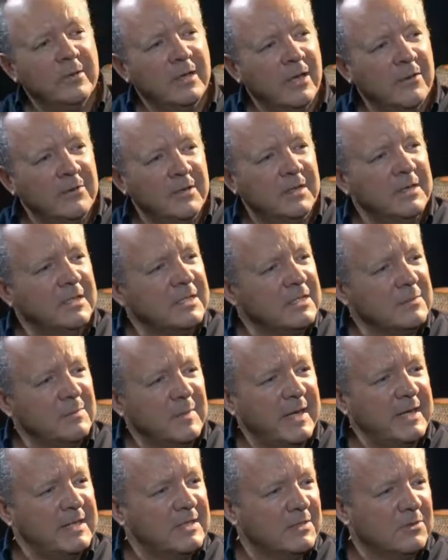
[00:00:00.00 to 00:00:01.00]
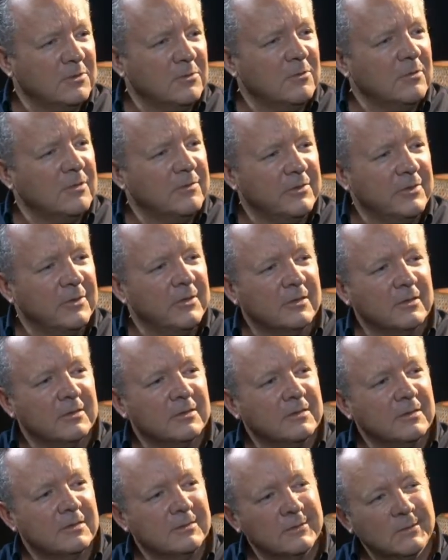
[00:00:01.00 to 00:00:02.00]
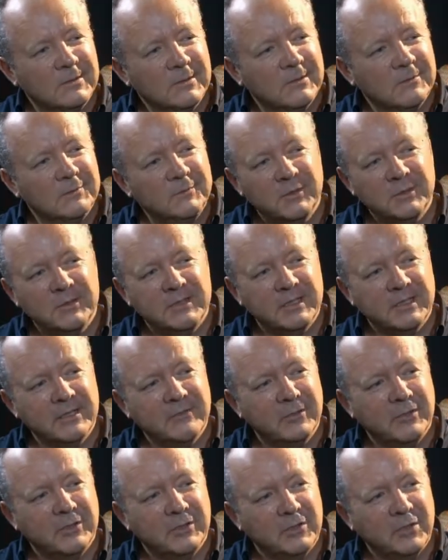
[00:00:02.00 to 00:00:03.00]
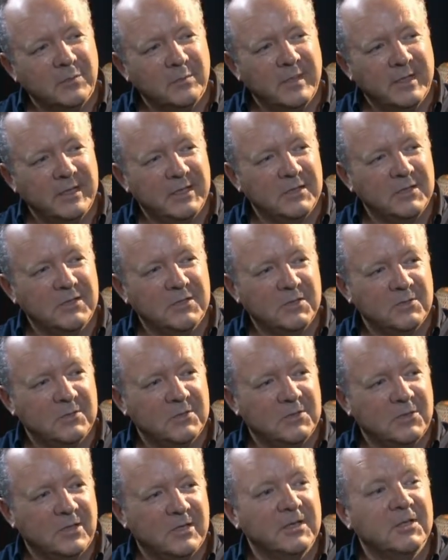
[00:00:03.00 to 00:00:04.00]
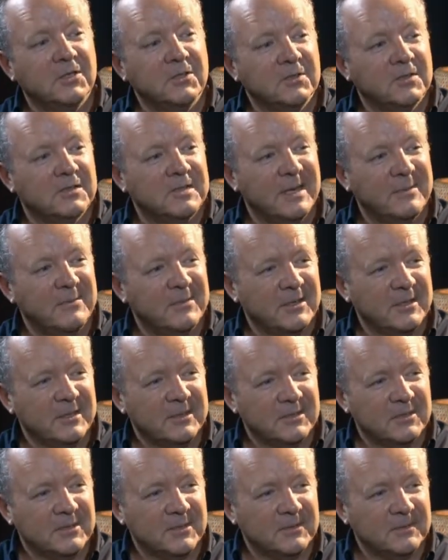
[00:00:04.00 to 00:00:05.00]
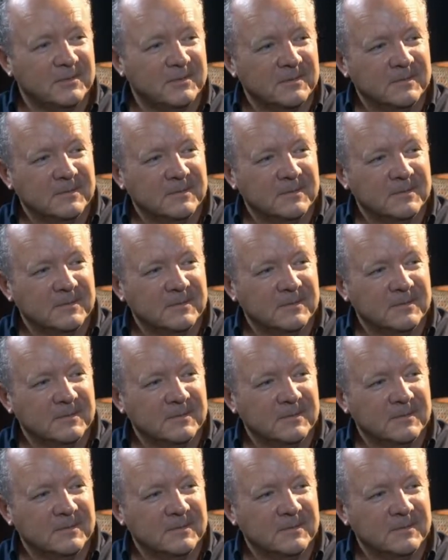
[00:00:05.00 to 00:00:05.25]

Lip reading: alone in this space, or have you got a few significant competitors who are trying to do the same thing as you?